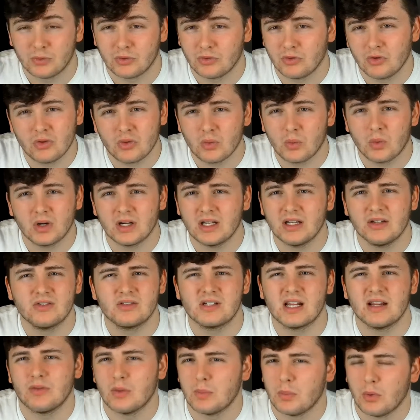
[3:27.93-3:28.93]
Another one, he just
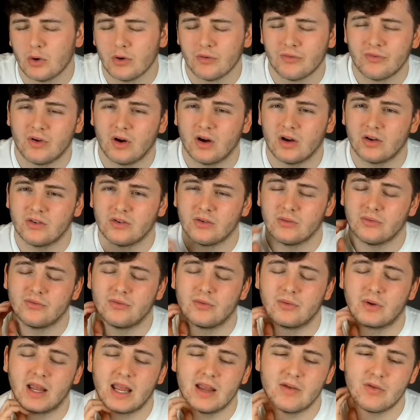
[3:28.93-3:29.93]
gave the ball
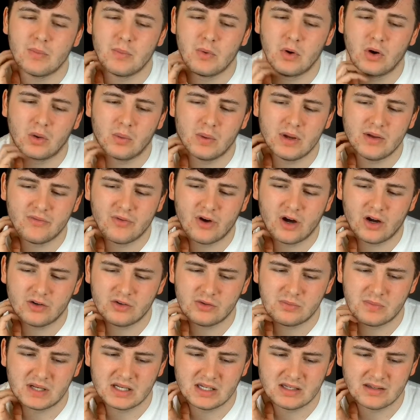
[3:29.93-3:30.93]
away far
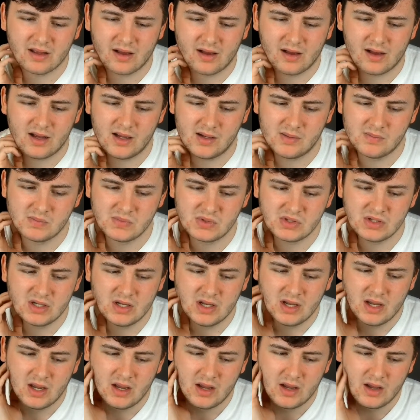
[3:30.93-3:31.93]
too many times.
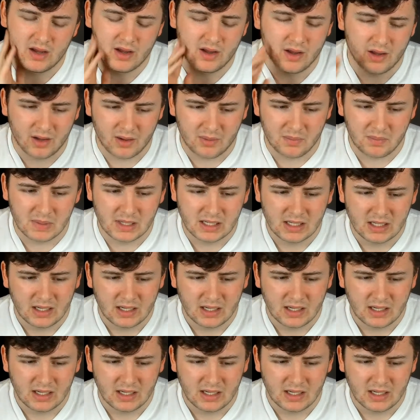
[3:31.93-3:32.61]
It's